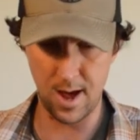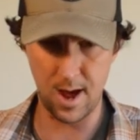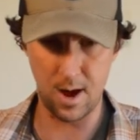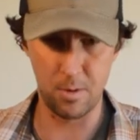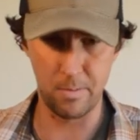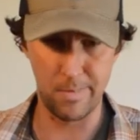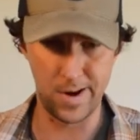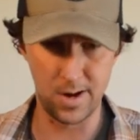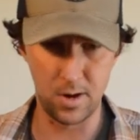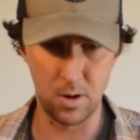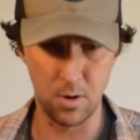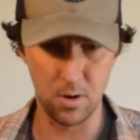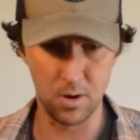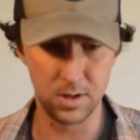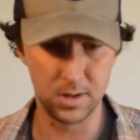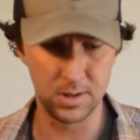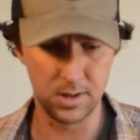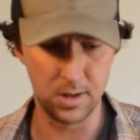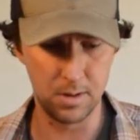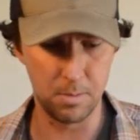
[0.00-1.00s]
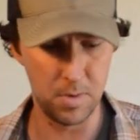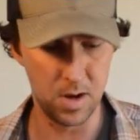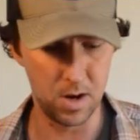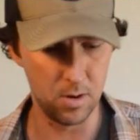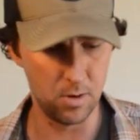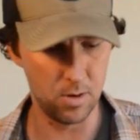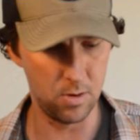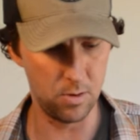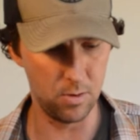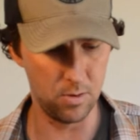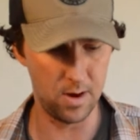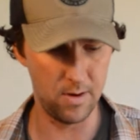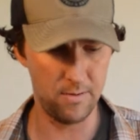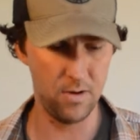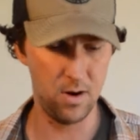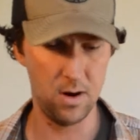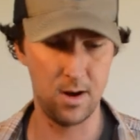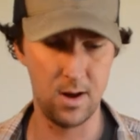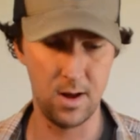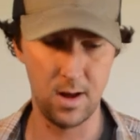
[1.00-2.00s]
out my door is the Bitterroot
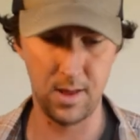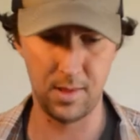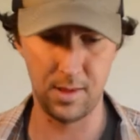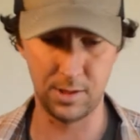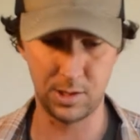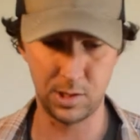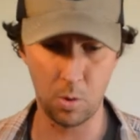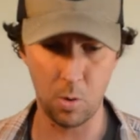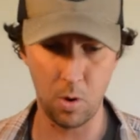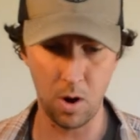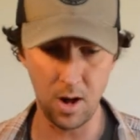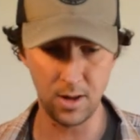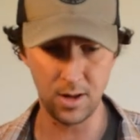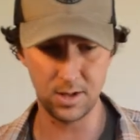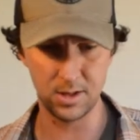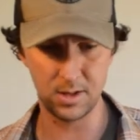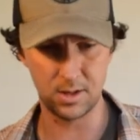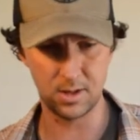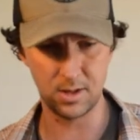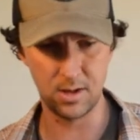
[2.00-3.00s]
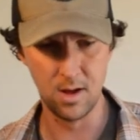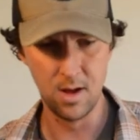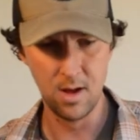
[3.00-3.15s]
River, and the Skwalas